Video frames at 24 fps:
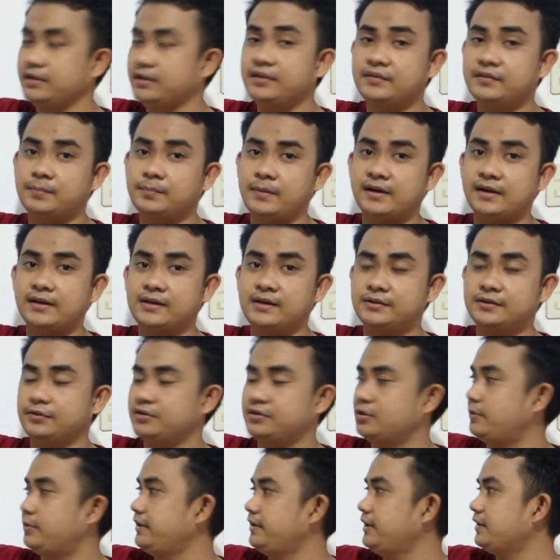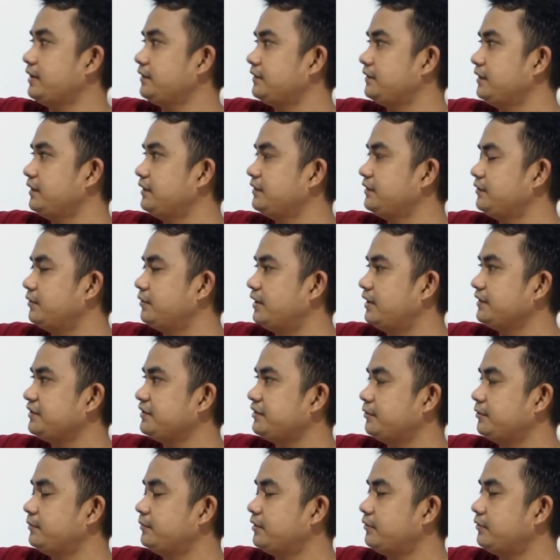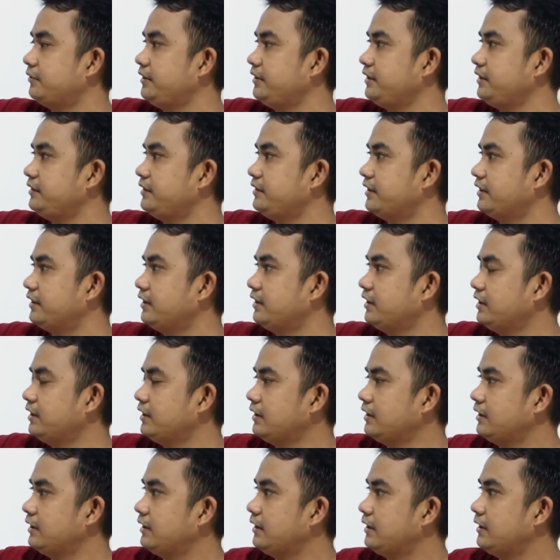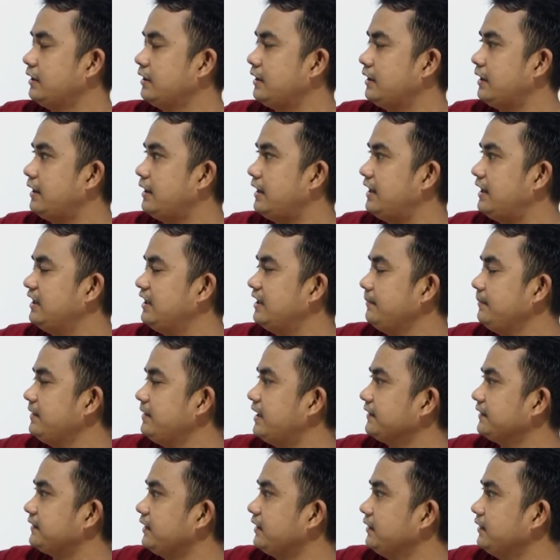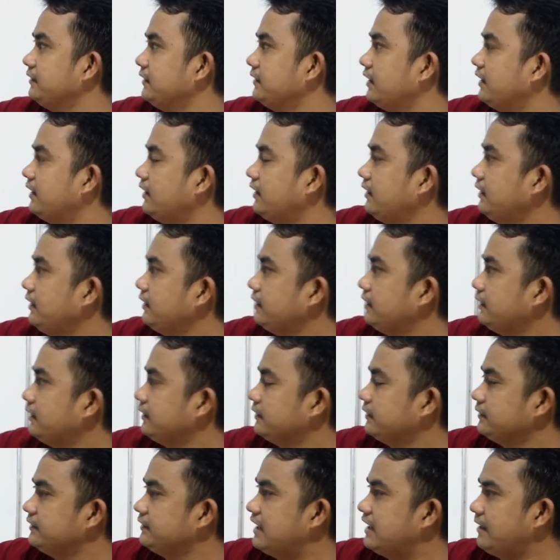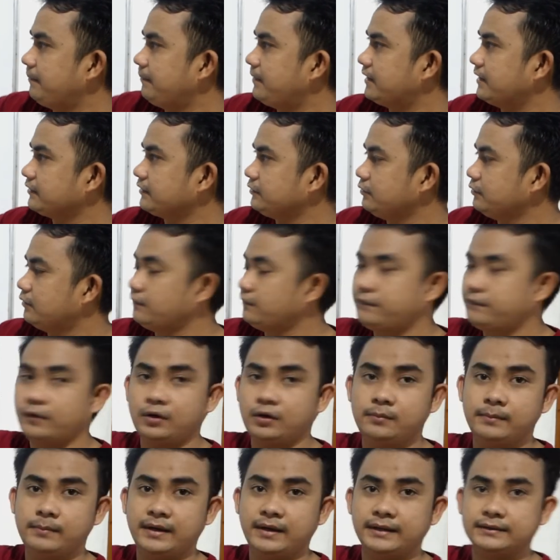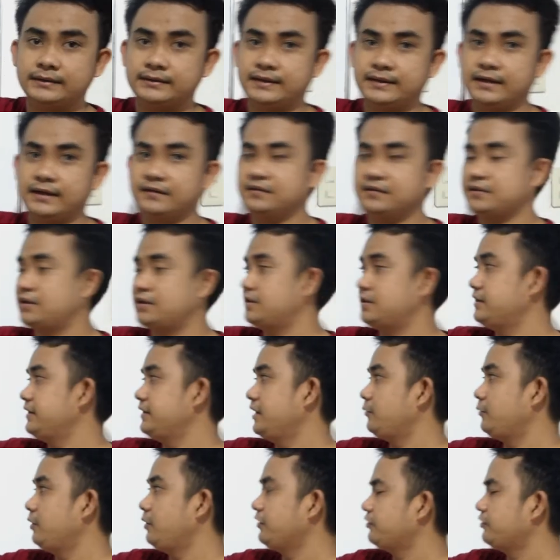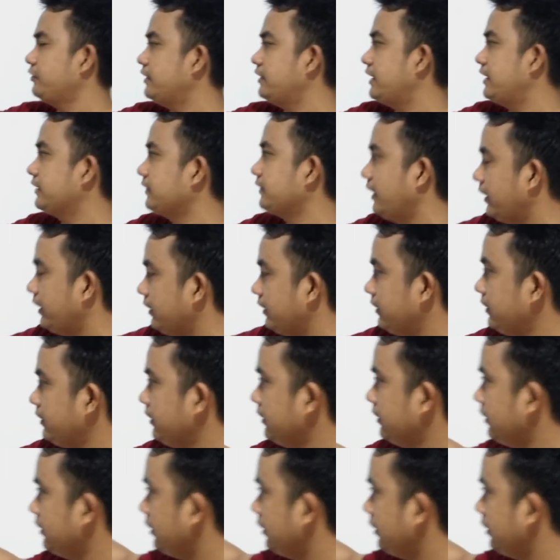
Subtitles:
is parallel to the y-axis, yung axis of the conic niya, alam natin na dapat yung format ng standard equation natin